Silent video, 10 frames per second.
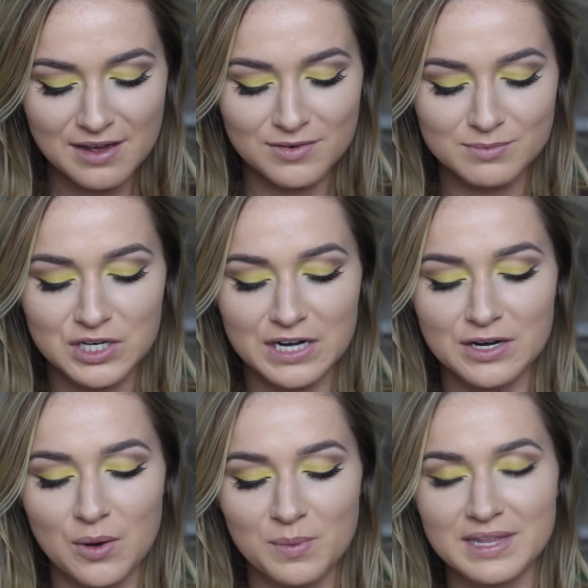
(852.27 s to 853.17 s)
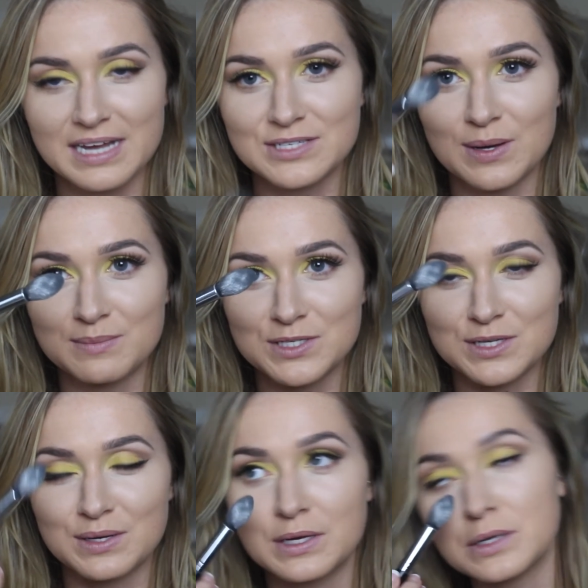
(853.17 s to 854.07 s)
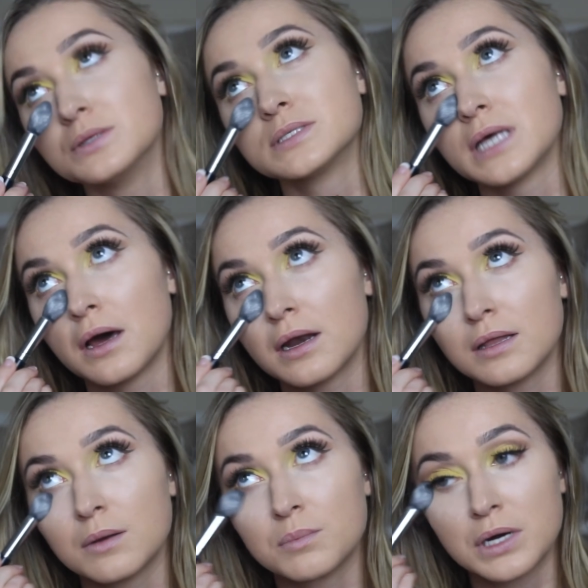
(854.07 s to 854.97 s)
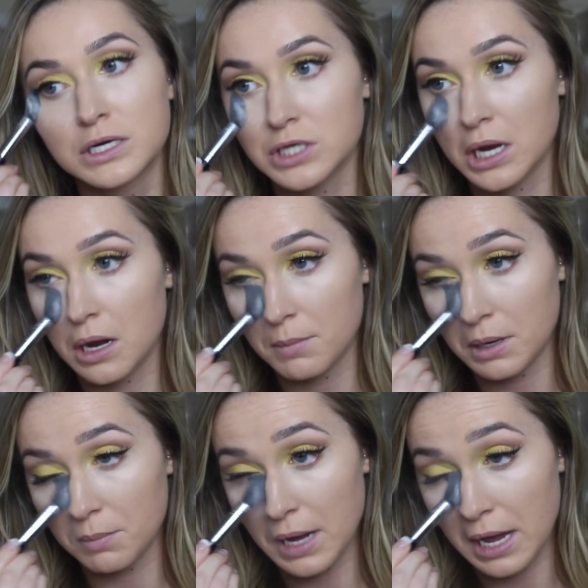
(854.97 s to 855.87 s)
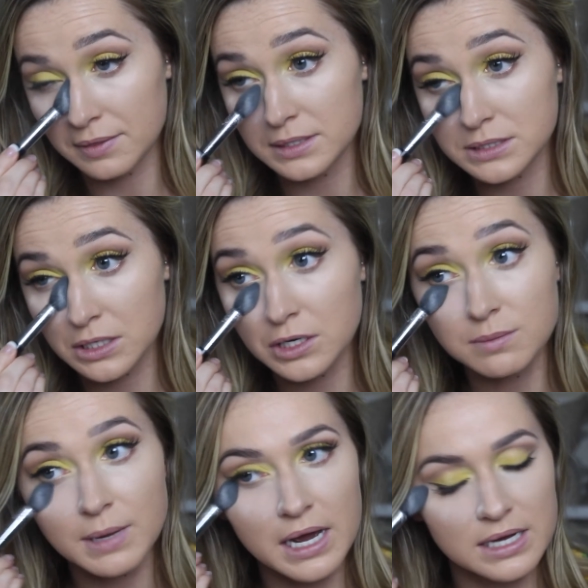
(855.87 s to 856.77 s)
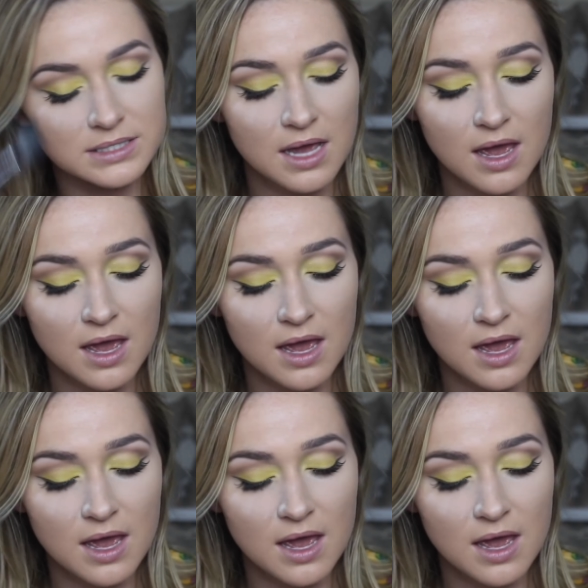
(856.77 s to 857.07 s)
from trying to open that, so I'm just going to use that on a little brush and I'm going to pat this underneath my eyes.